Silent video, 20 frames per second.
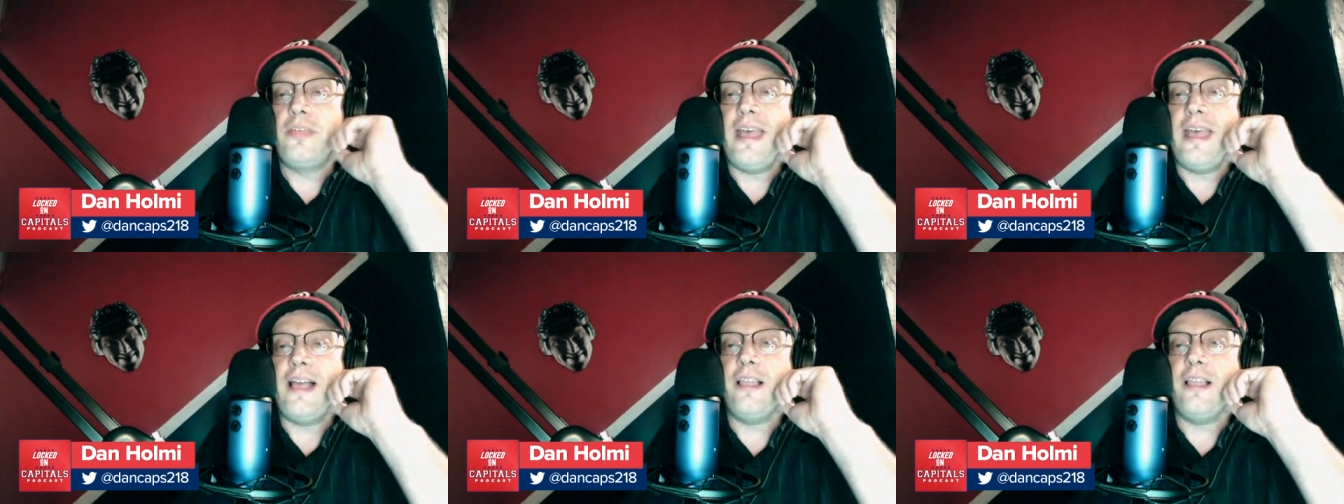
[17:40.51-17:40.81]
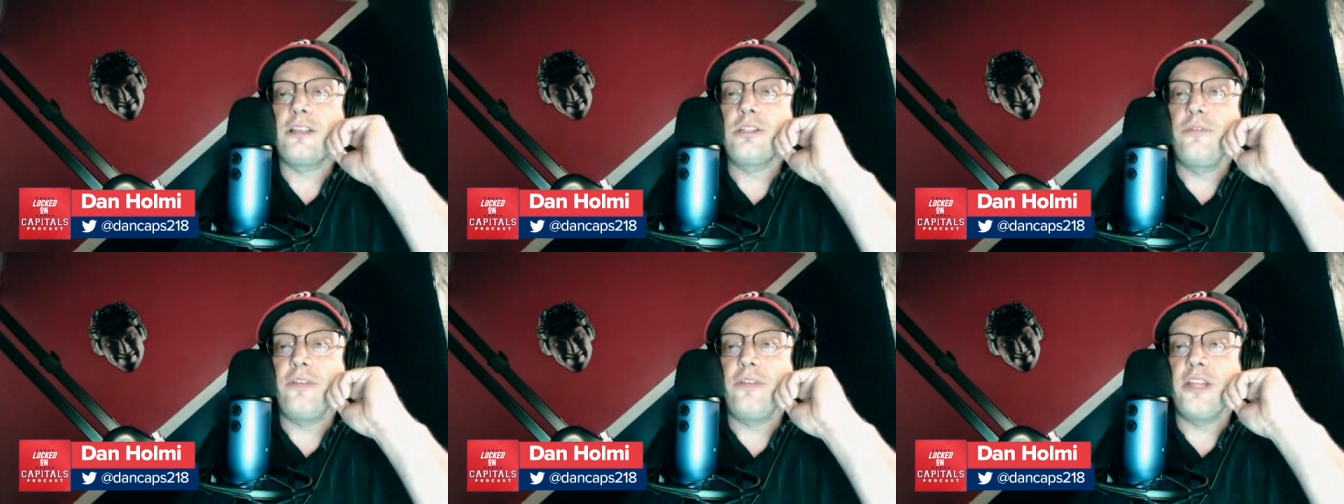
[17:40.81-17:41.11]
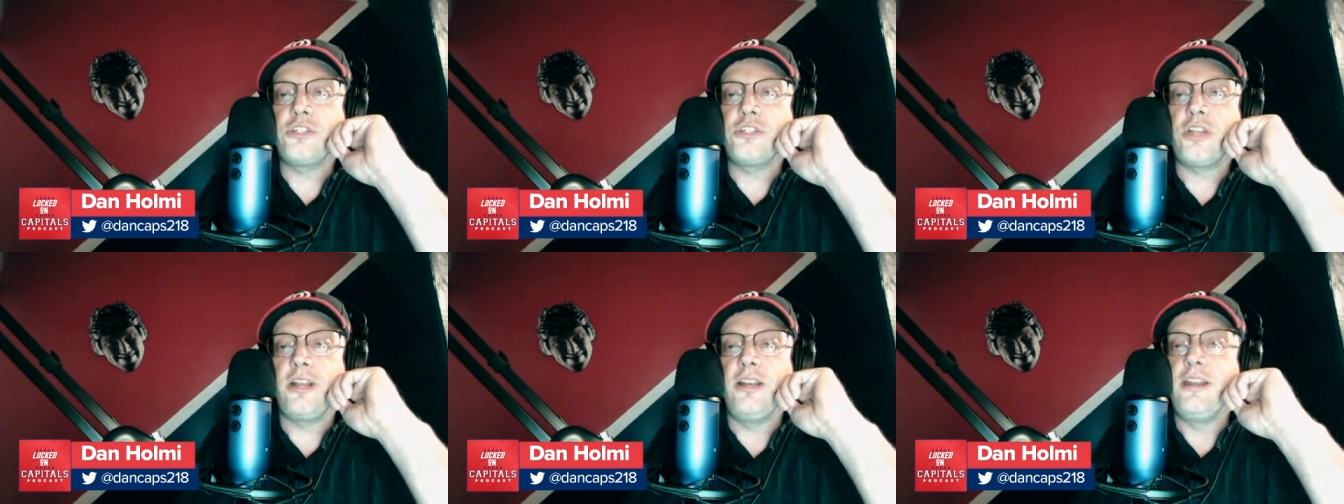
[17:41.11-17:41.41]
Alex
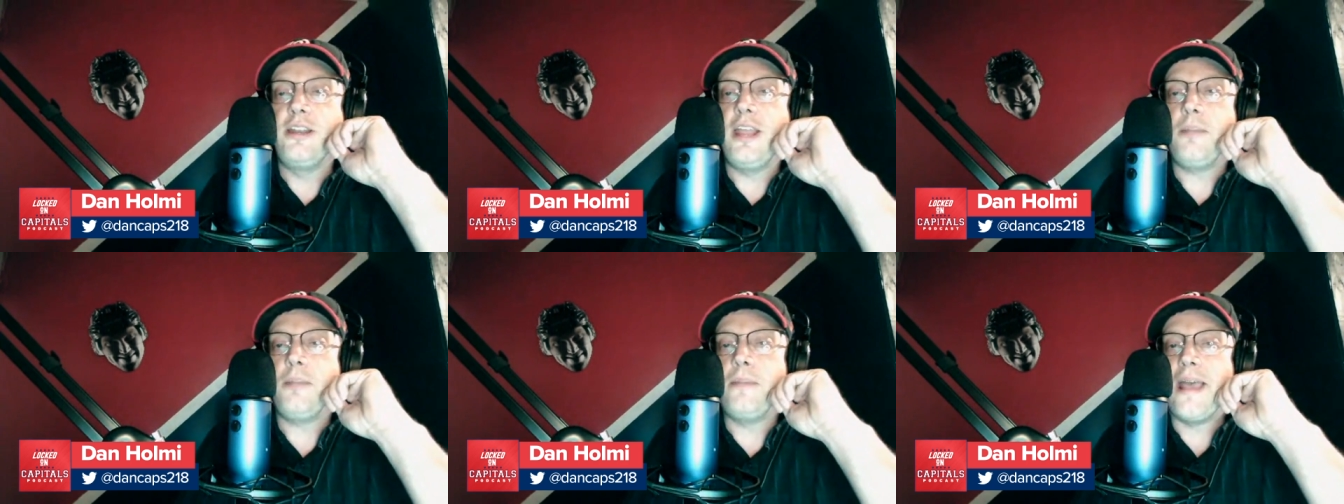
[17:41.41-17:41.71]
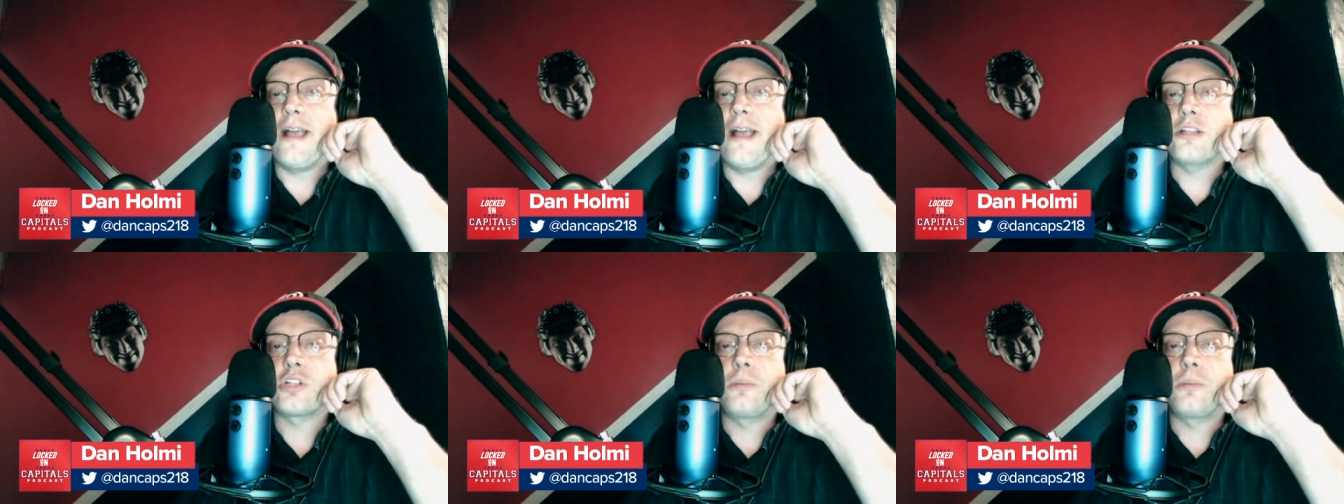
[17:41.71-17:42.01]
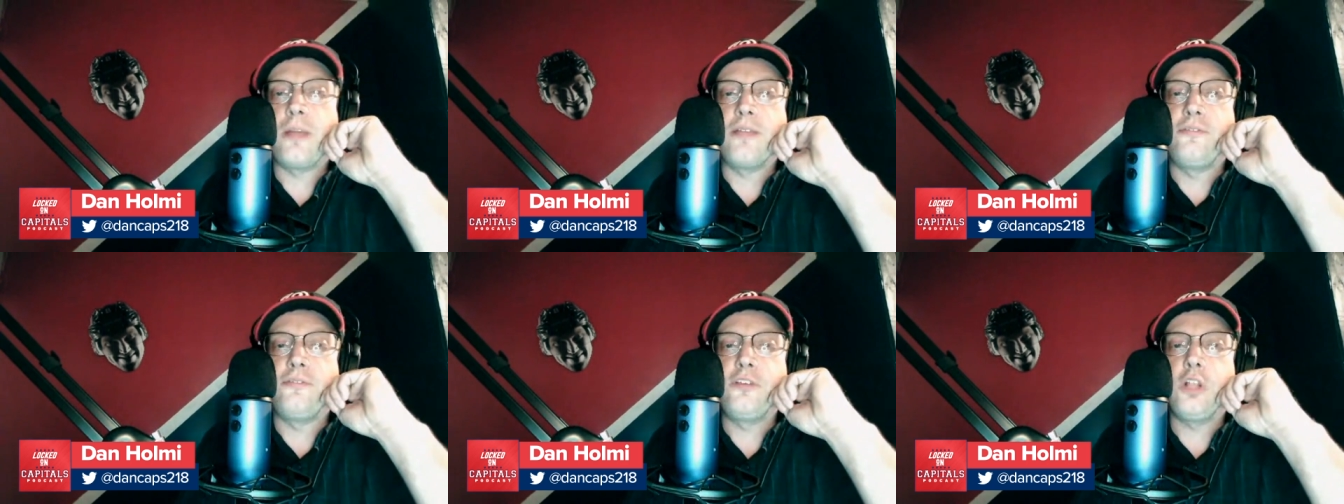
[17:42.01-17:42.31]
Ovechkin and Nick
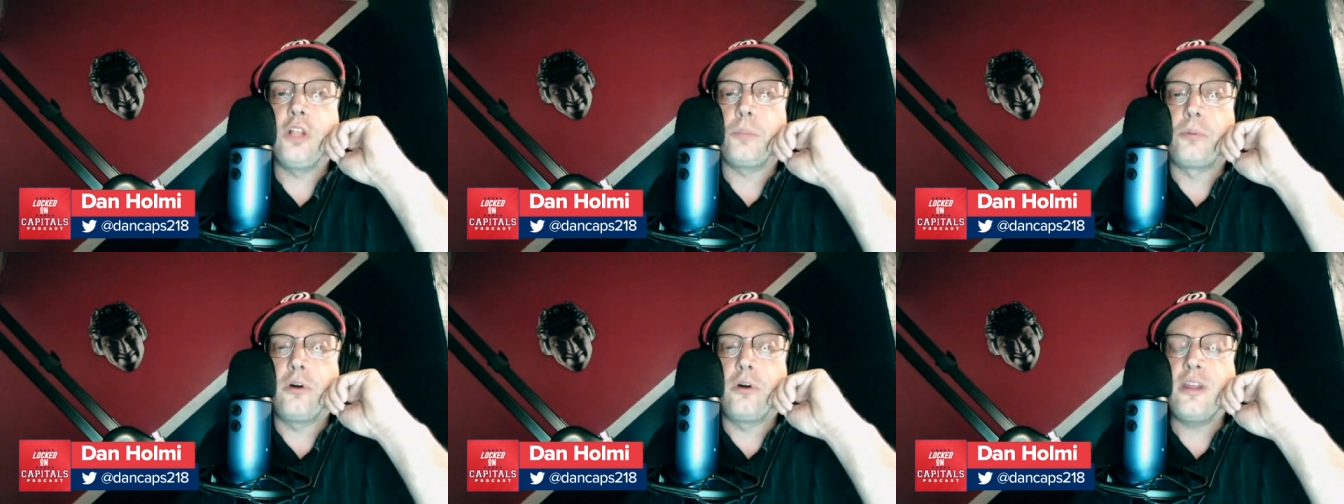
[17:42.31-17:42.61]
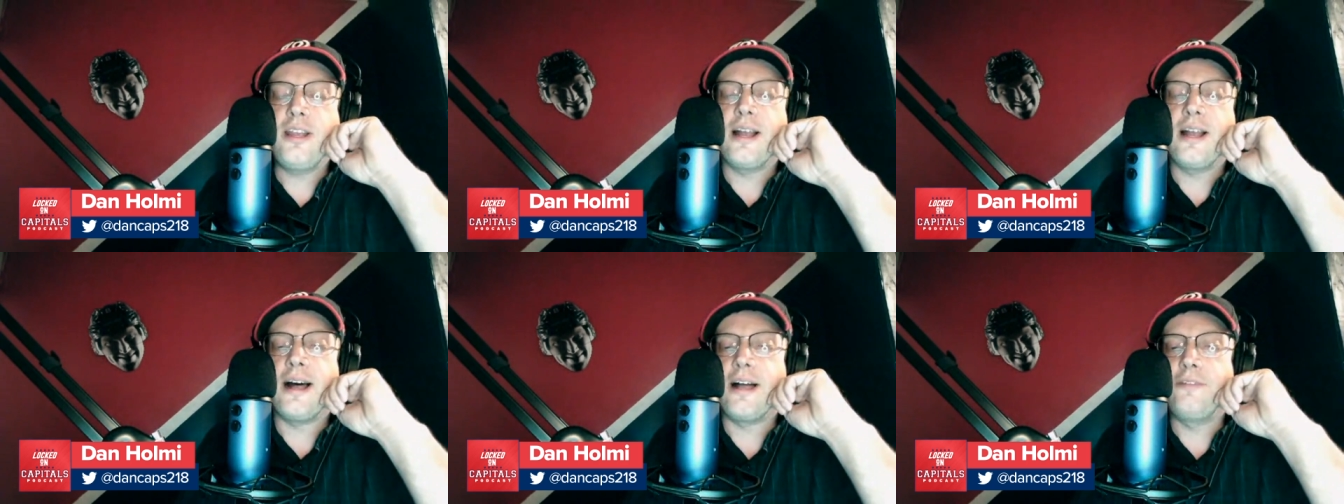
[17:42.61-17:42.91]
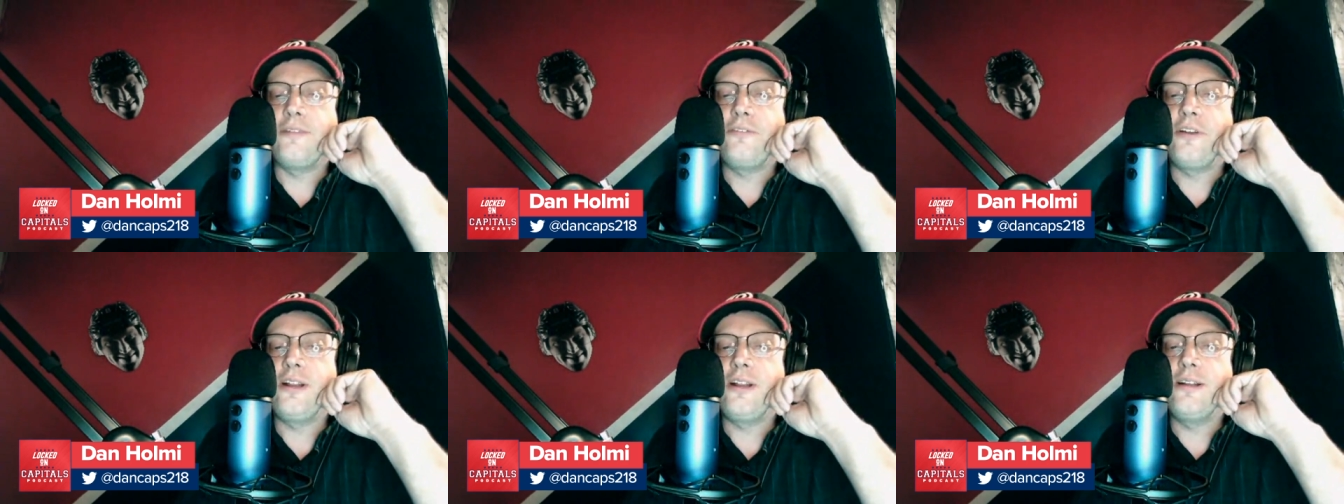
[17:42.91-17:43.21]
Backstrom, I feel pretty
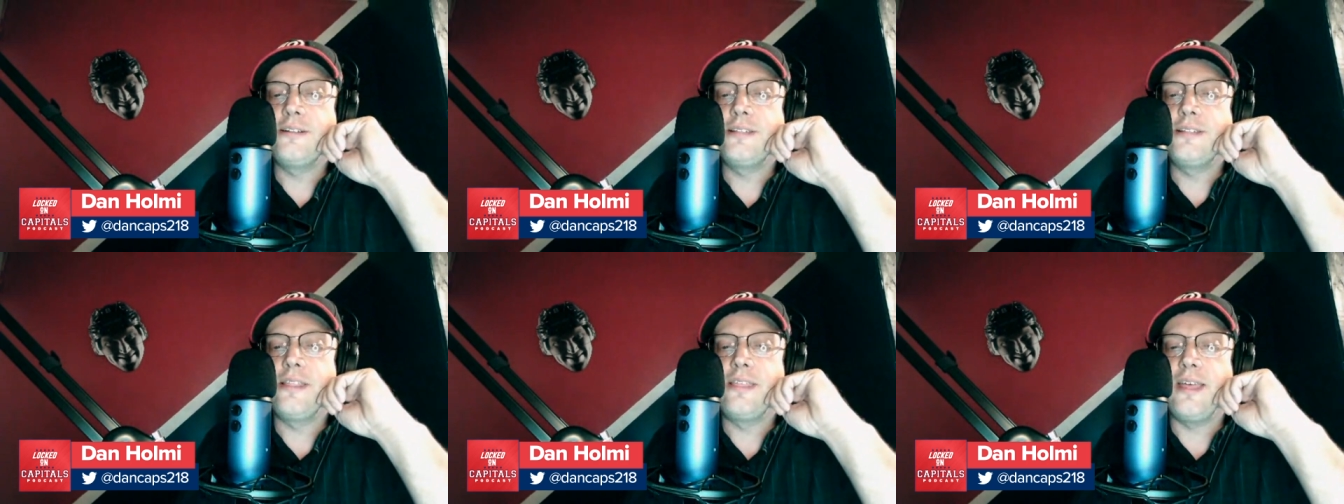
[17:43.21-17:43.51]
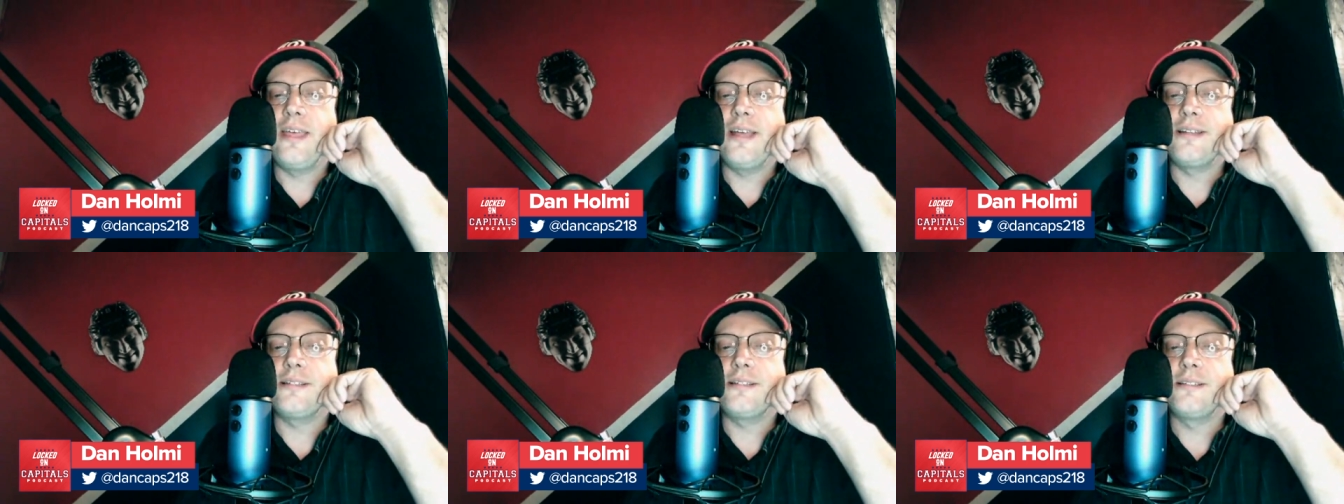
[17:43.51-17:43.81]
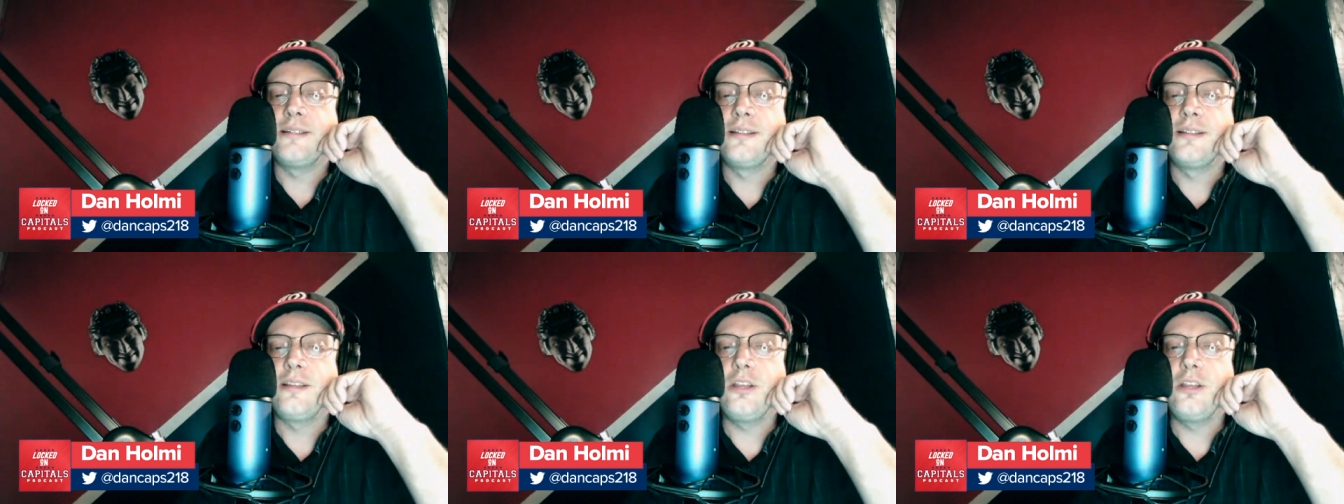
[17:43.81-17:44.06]
confident that,